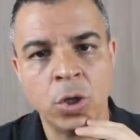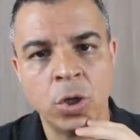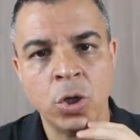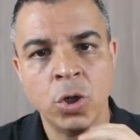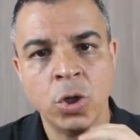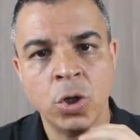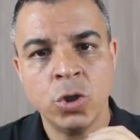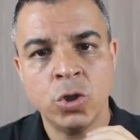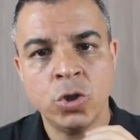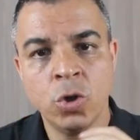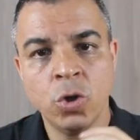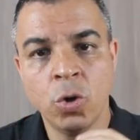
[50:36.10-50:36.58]

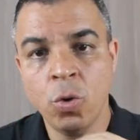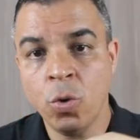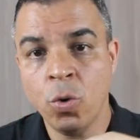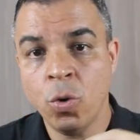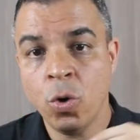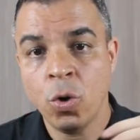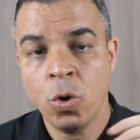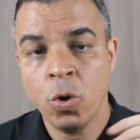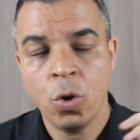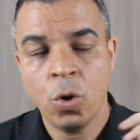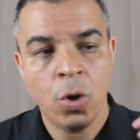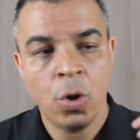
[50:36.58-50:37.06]
So
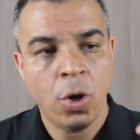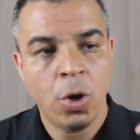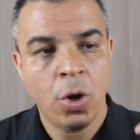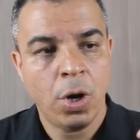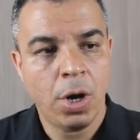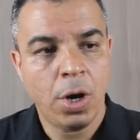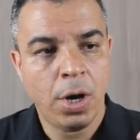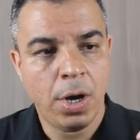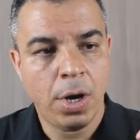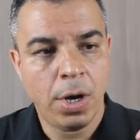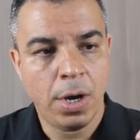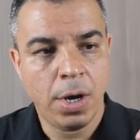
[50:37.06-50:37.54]

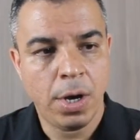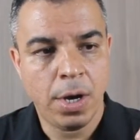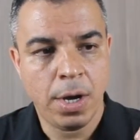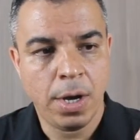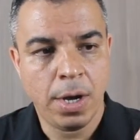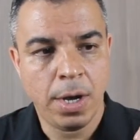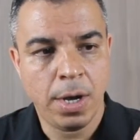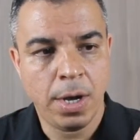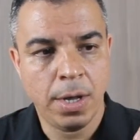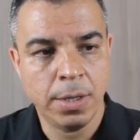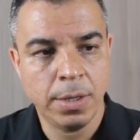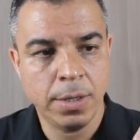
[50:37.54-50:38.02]

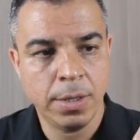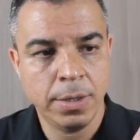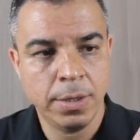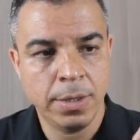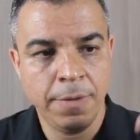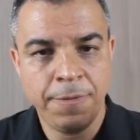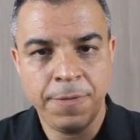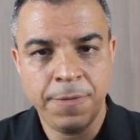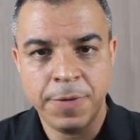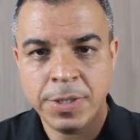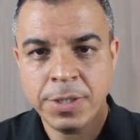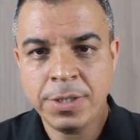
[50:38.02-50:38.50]
the
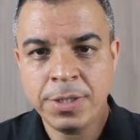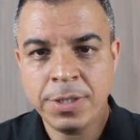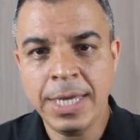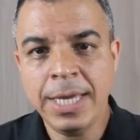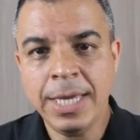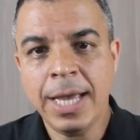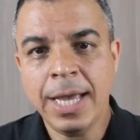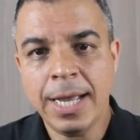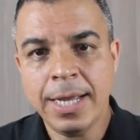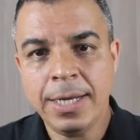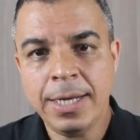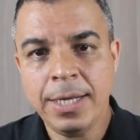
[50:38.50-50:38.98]
first thing
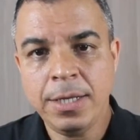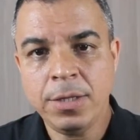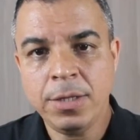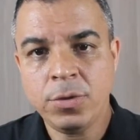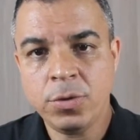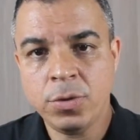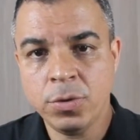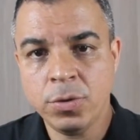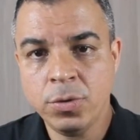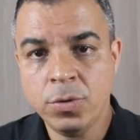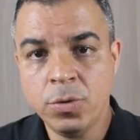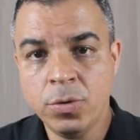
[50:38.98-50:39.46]
I need to
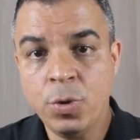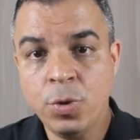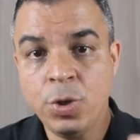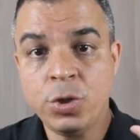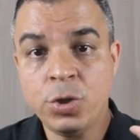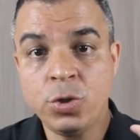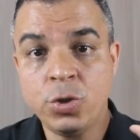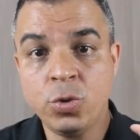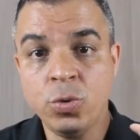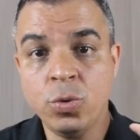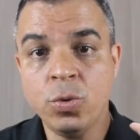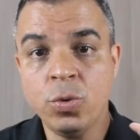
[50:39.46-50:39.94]
do is
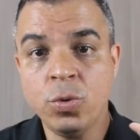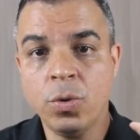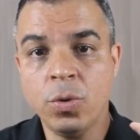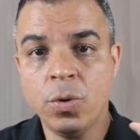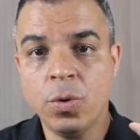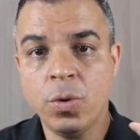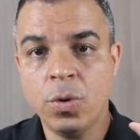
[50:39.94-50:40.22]
to